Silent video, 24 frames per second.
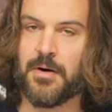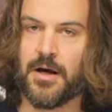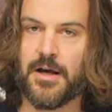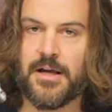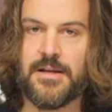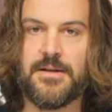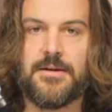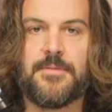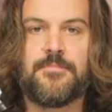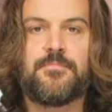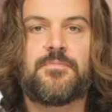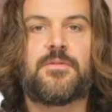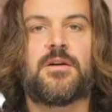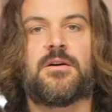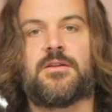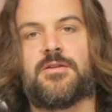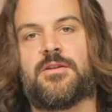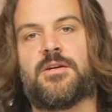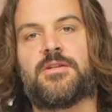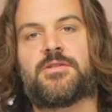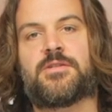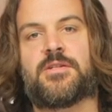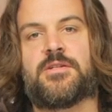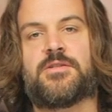But
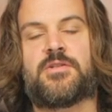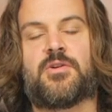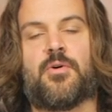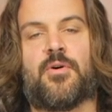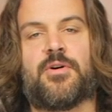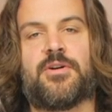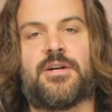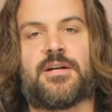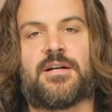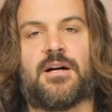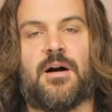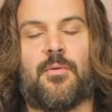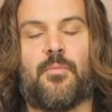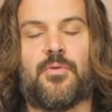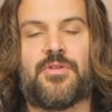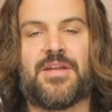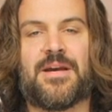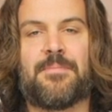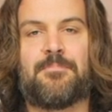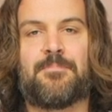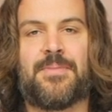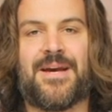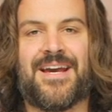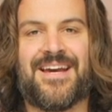this is going to come with
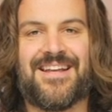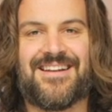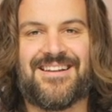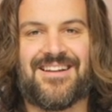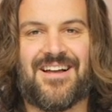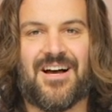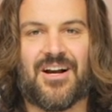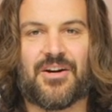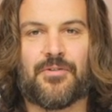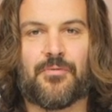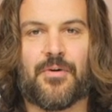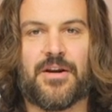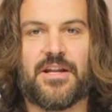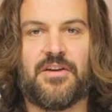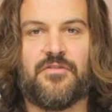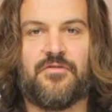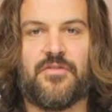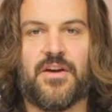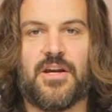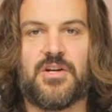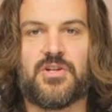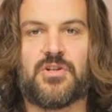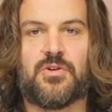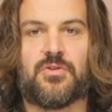a Pinlock ready
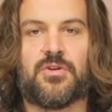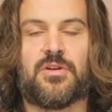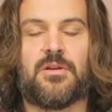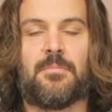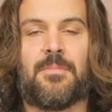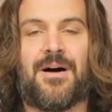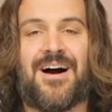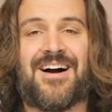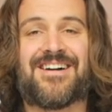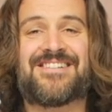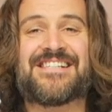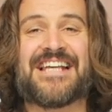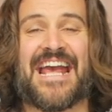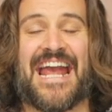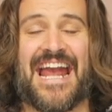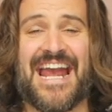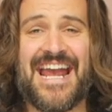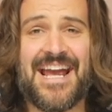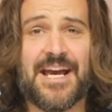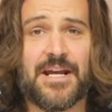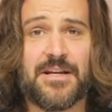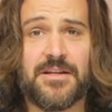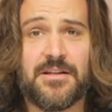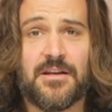face shield in the box
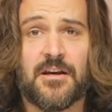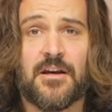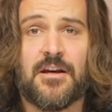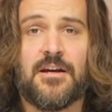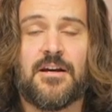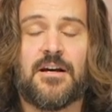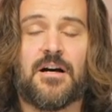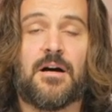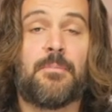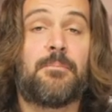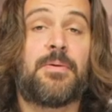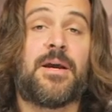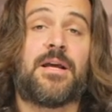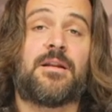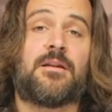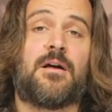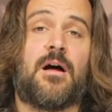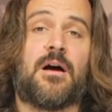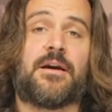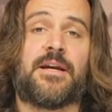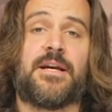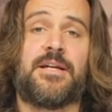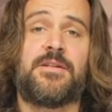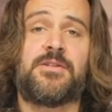and a
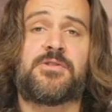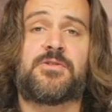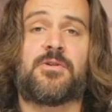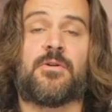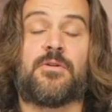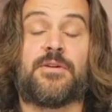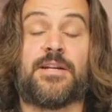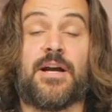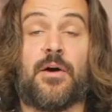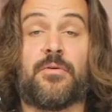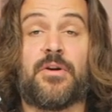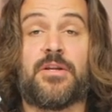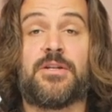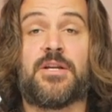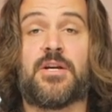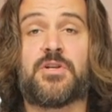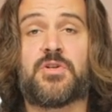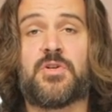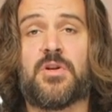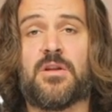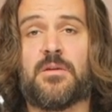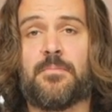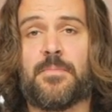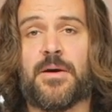Pinlock insert. Now, in
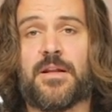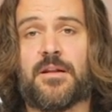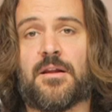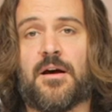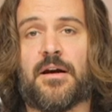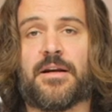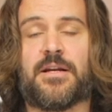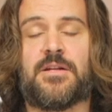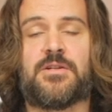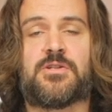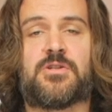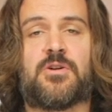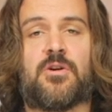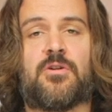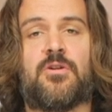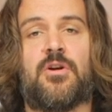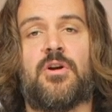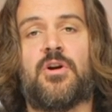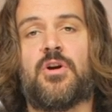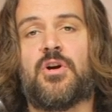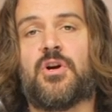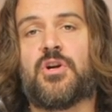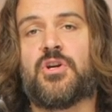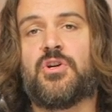addition to the Pinlock
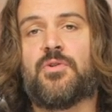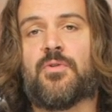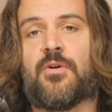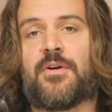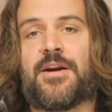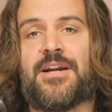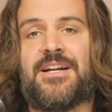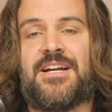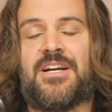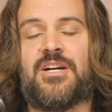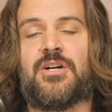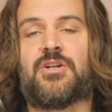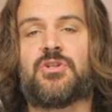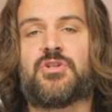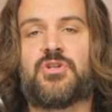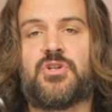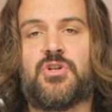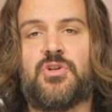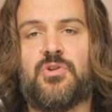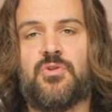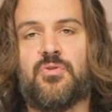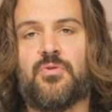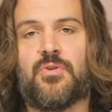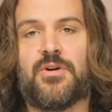insert, you are getting
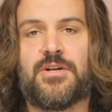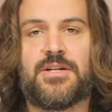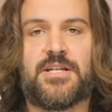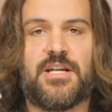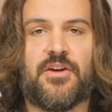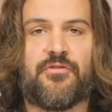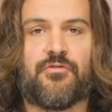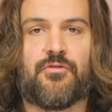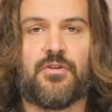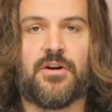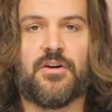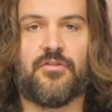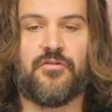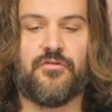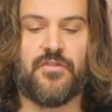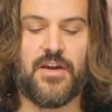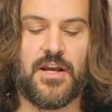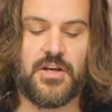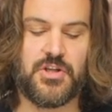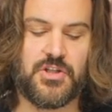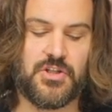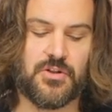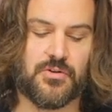two different face